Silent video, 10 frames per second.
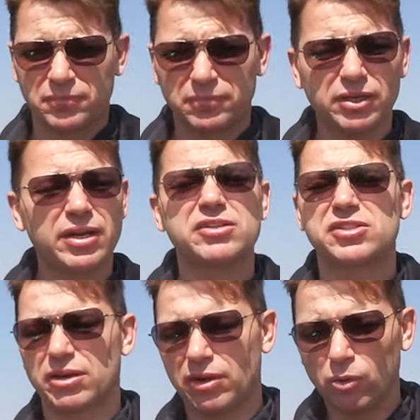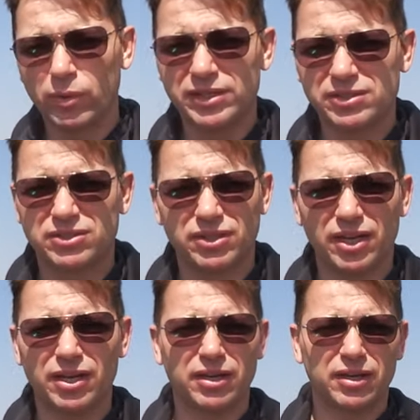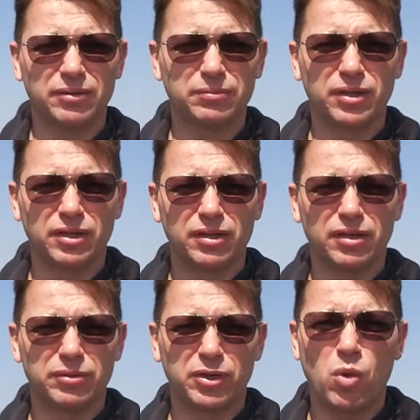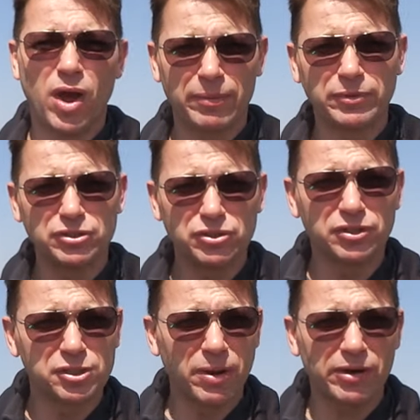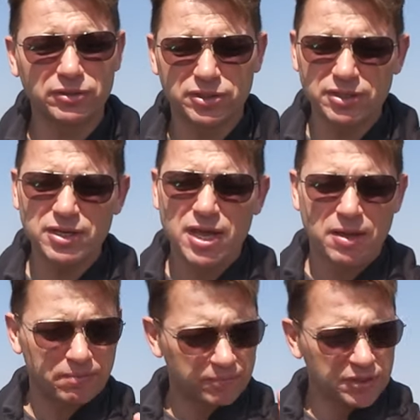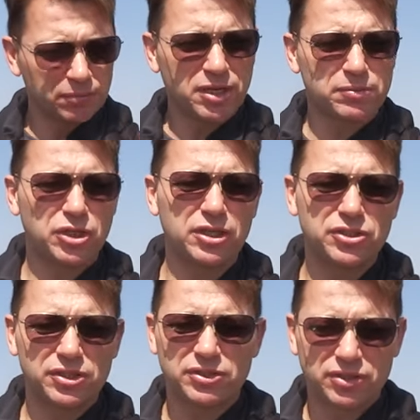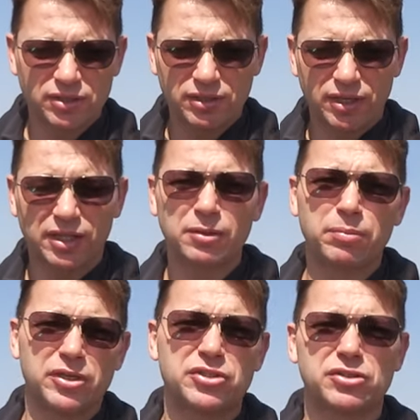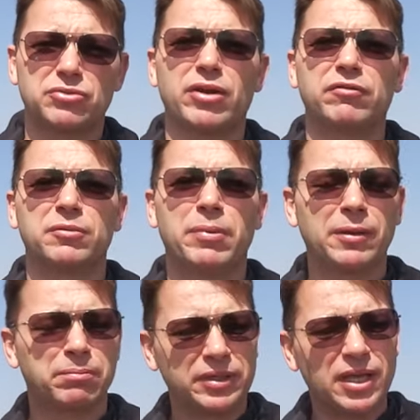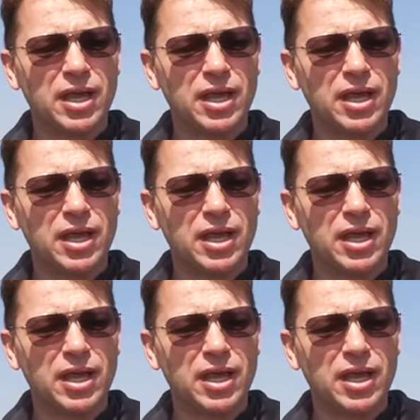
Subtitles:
Not necessarily always a requirement to do the spiral turn. Sometimes you can just get the picture straight off the bat, but